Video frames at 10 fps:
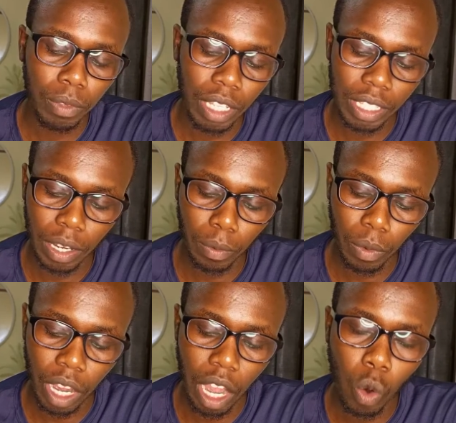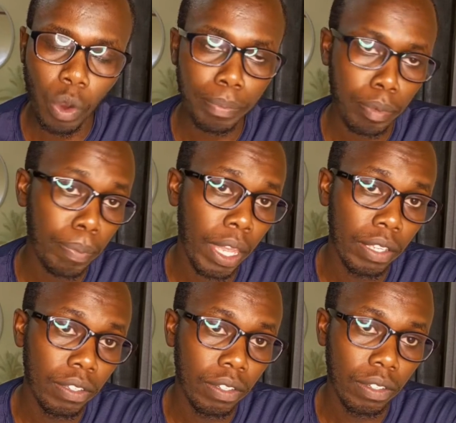This is a web
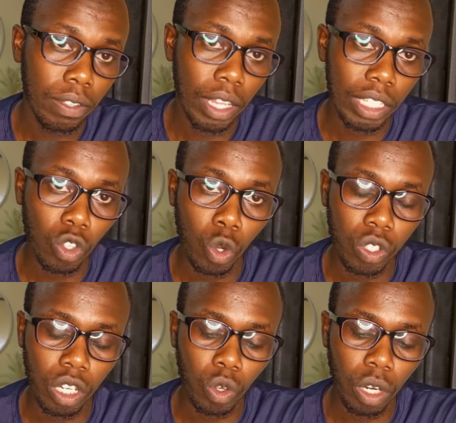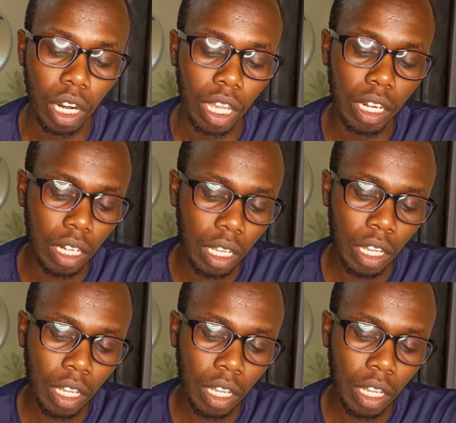page that's hosted online